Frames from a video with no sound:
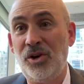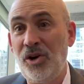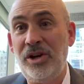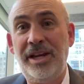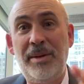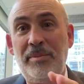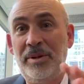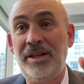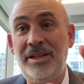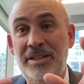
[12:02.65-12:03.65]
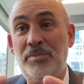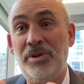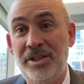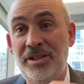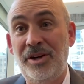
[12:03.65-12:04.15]
earning capabilities that put
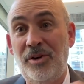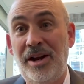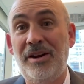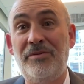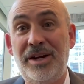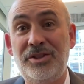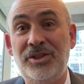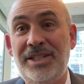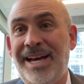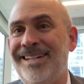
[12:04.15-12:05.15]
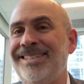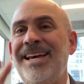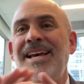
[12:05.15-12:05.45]
us in accredited investor status.